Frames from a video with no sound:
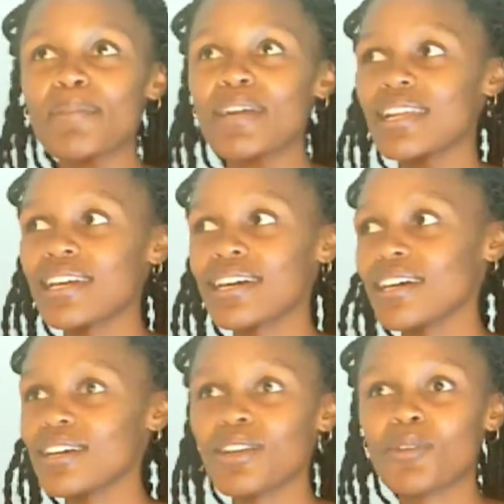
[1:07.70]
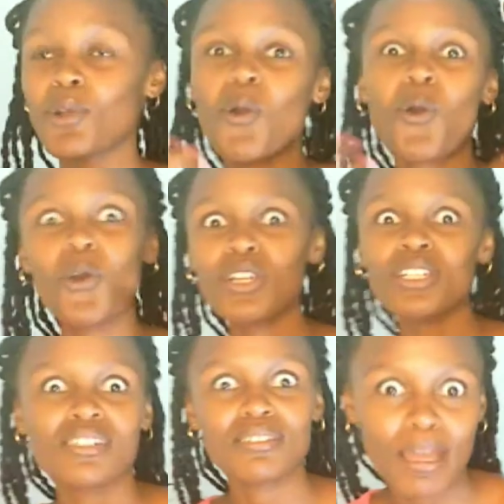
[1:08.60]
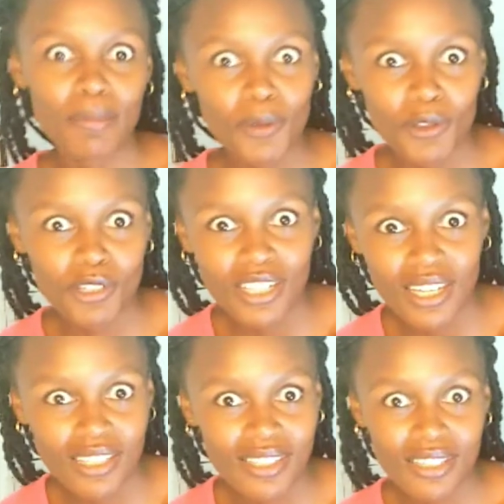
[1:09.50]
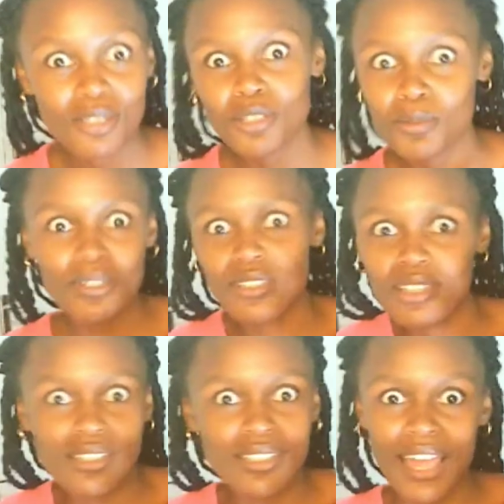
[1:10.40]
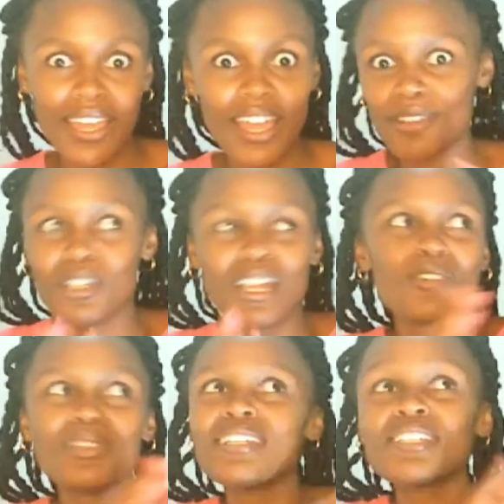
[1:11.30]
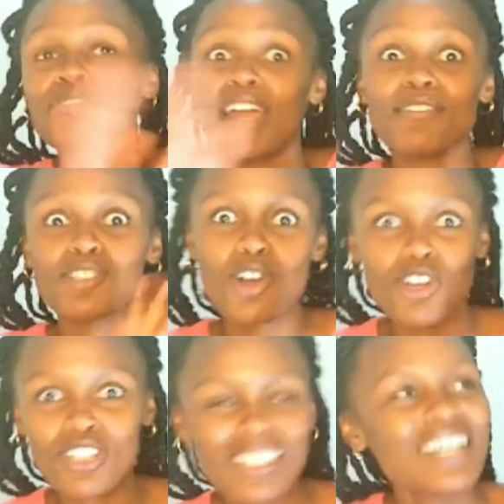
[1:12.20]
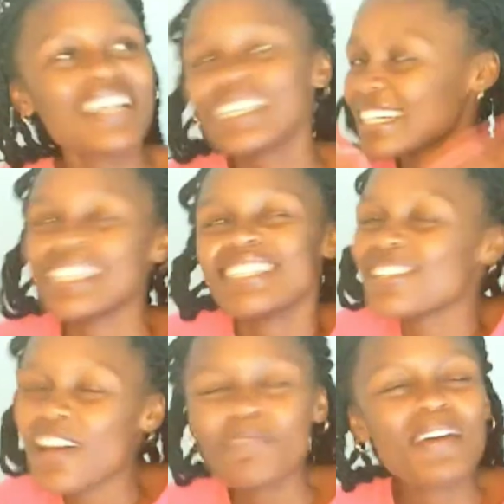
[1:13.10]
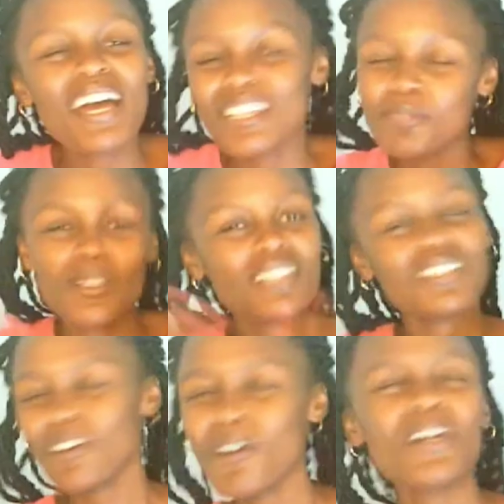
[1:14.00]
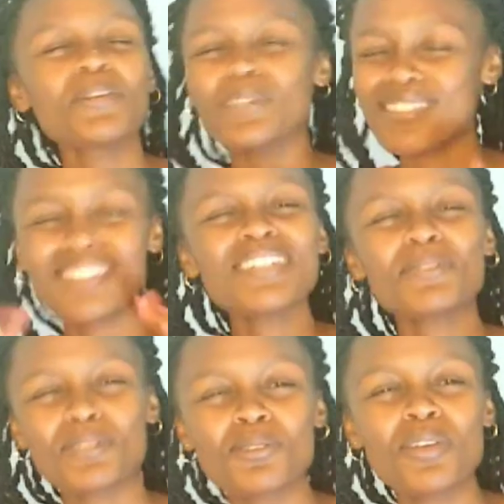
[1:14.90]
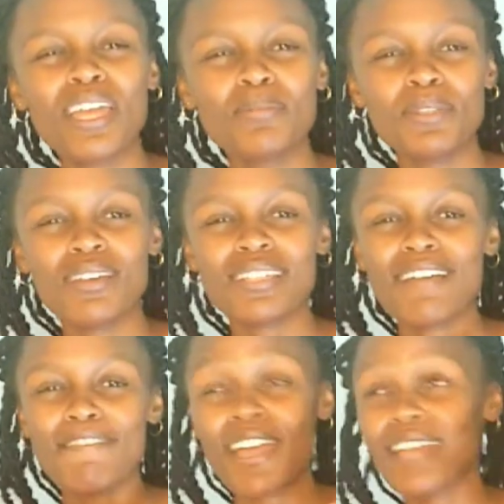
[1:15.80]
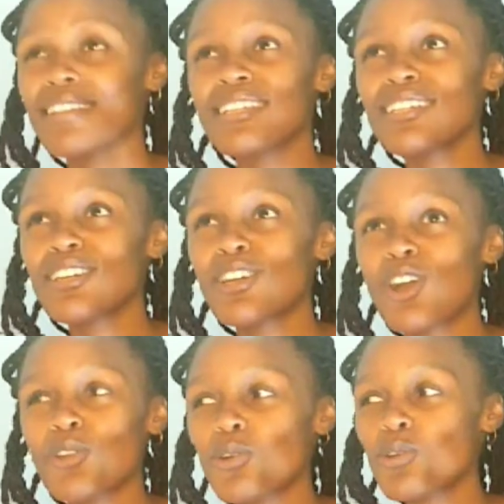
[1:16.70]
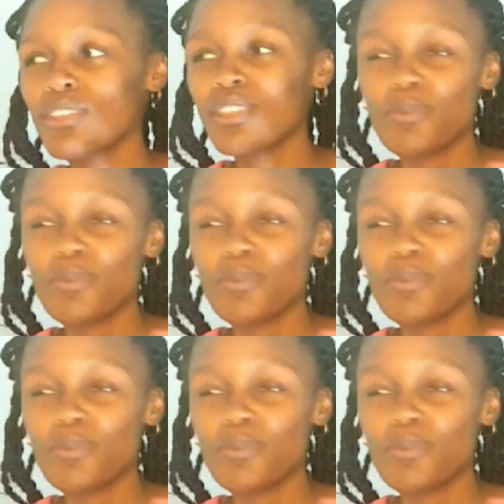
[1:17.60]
gonna record my project 666. I released 5 songs. Not much, but yo, it was great because I finally got over the